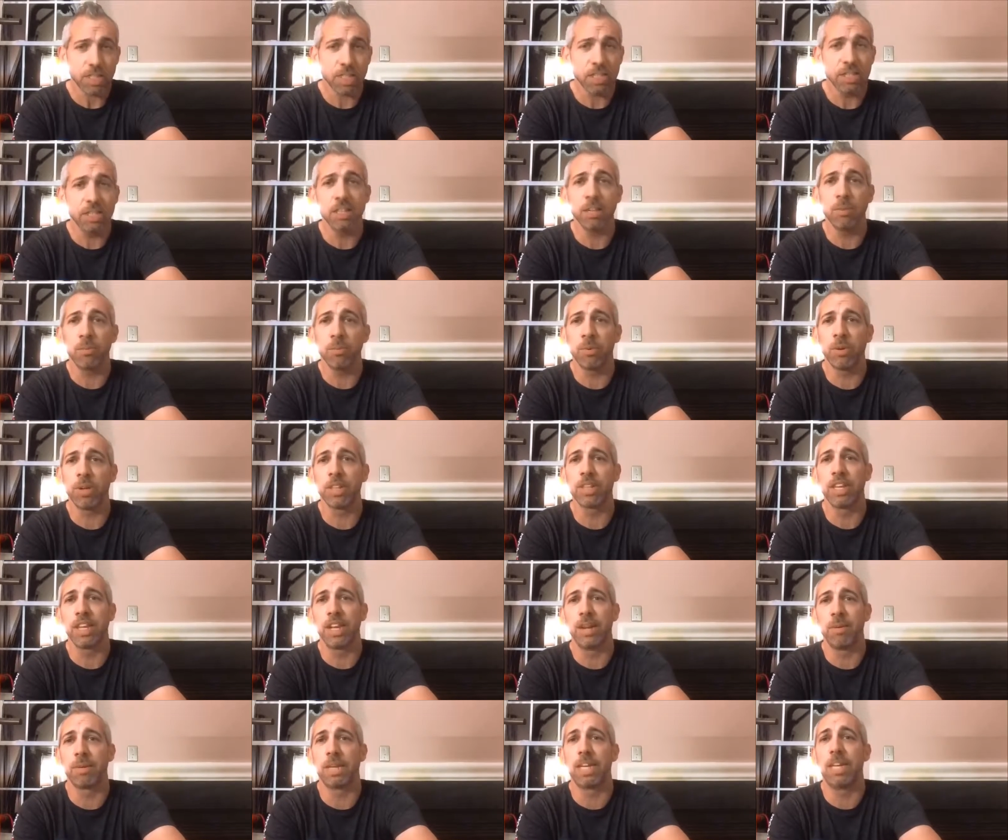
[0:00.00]
the number one
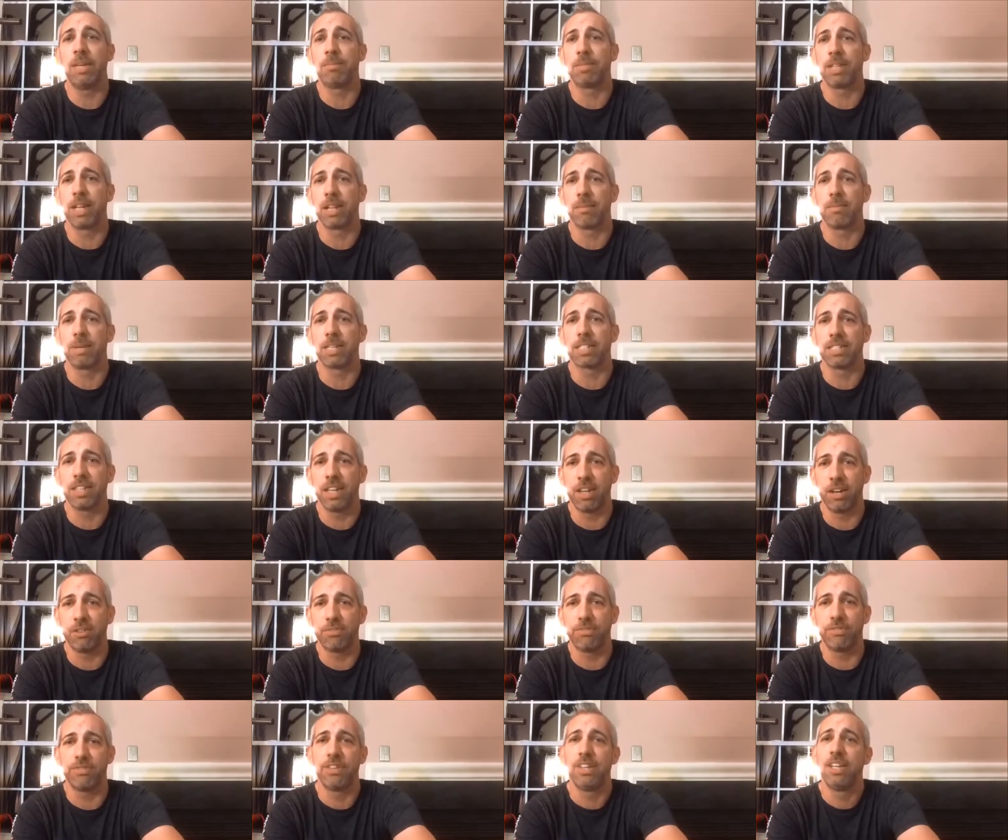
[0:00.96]
thing I'm going to keep telling
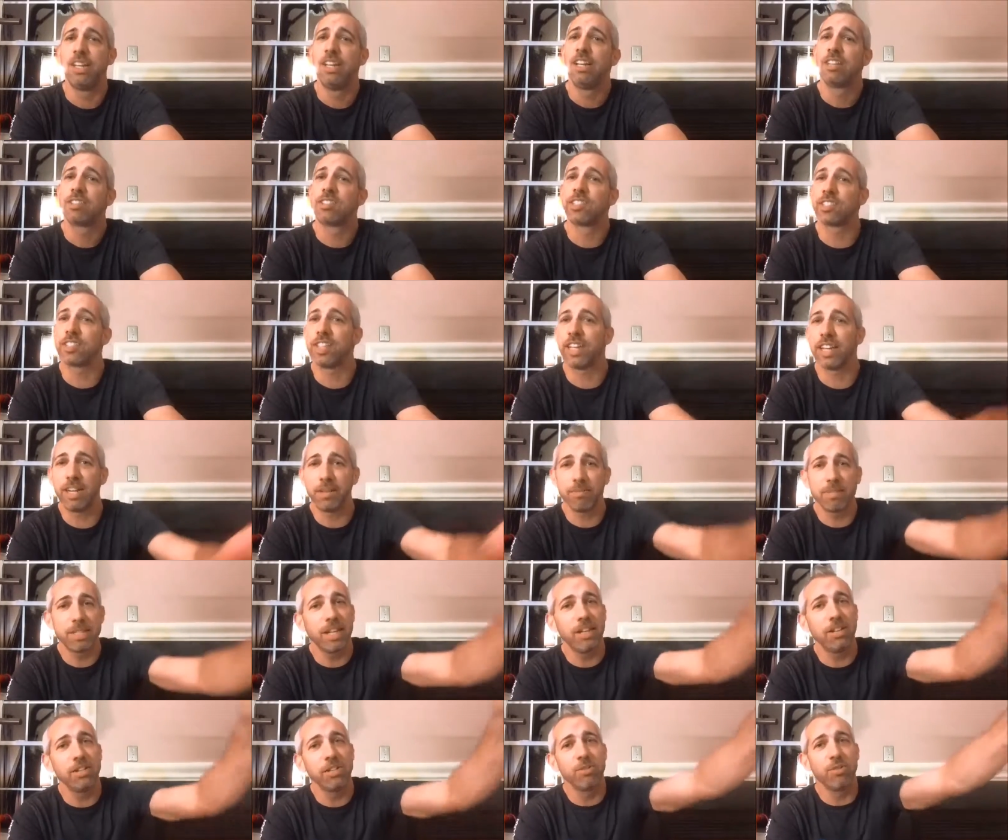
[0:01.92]
myself, just like I'm
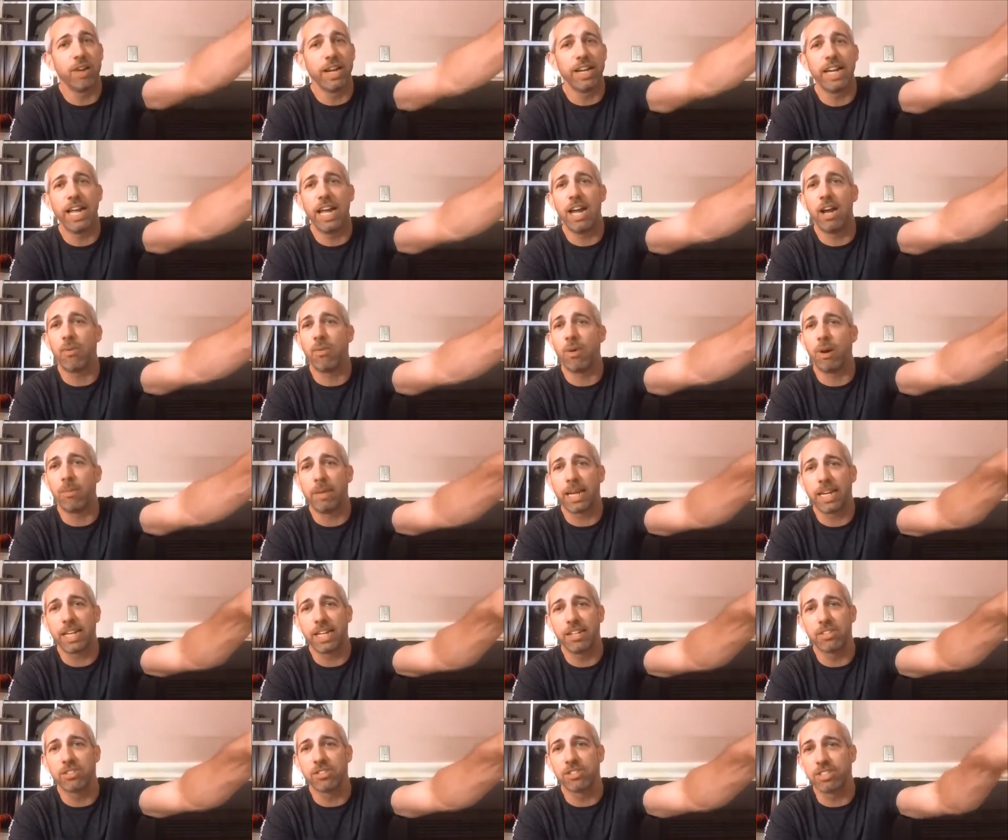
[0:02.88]
telling you right now while my
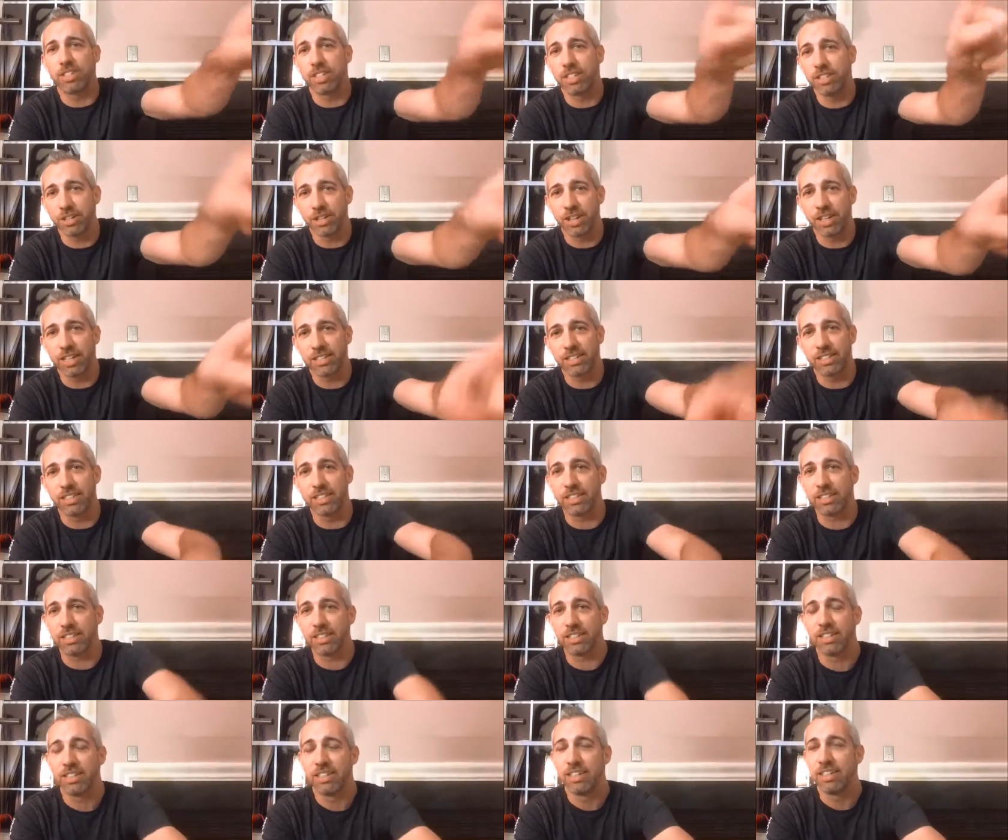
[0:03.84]
kids are sitting here listening,
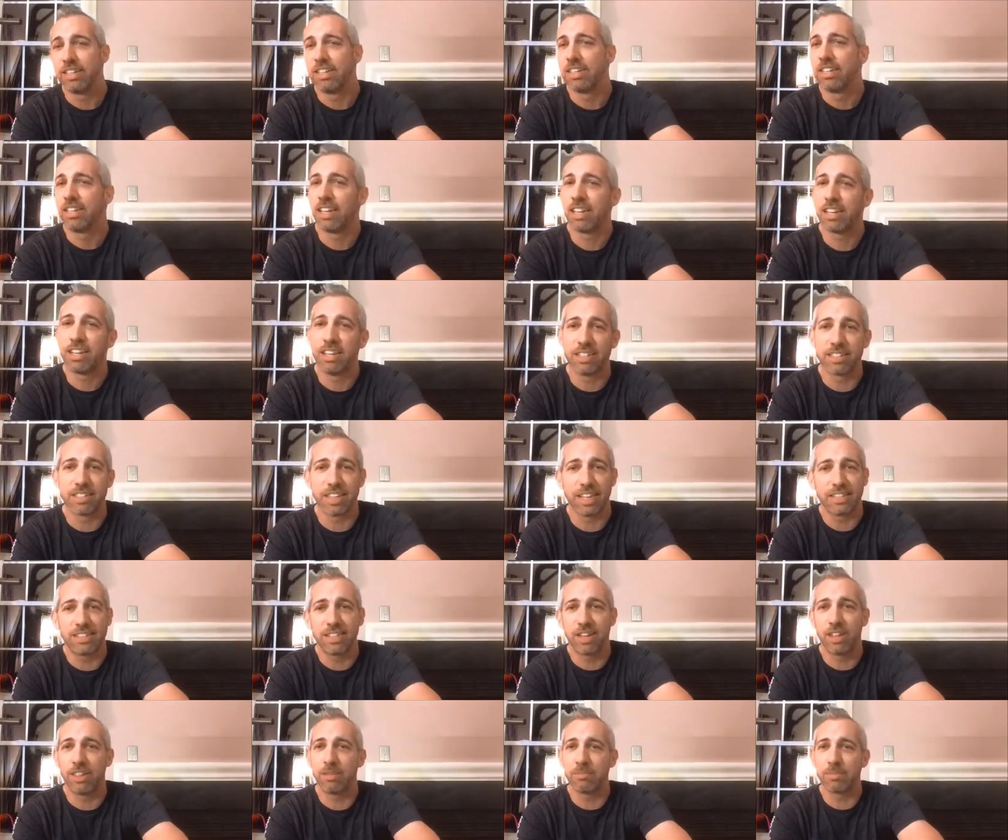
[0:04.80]
because I
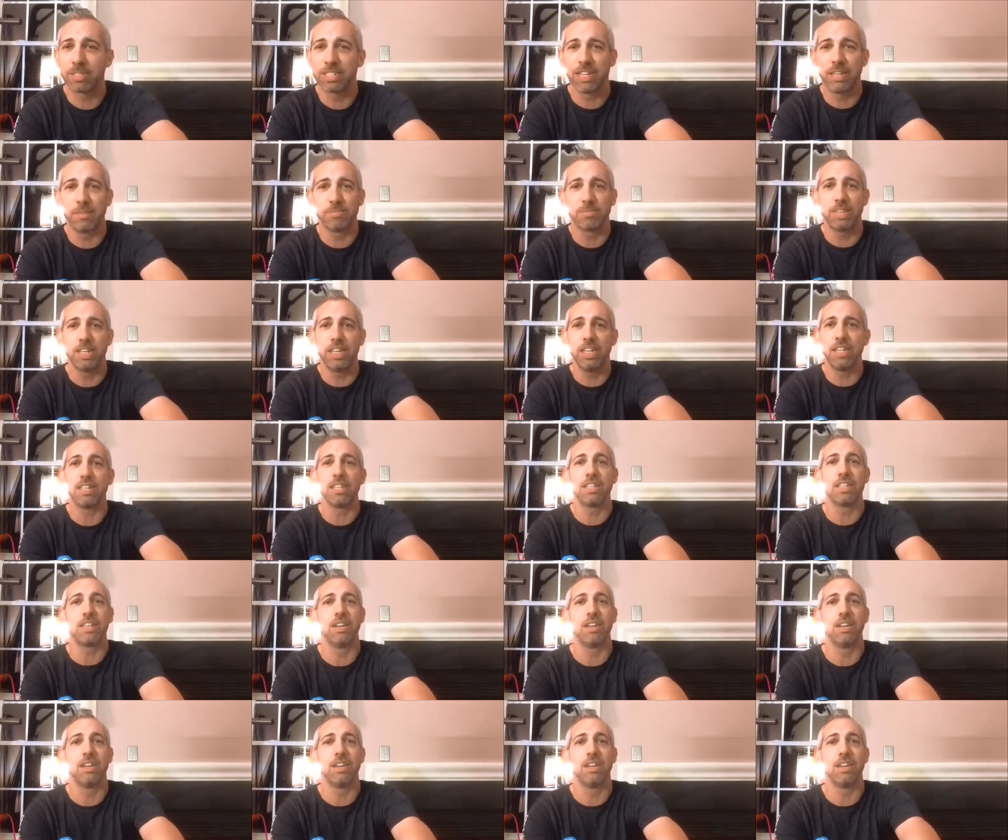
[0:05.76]
tell them the same thing.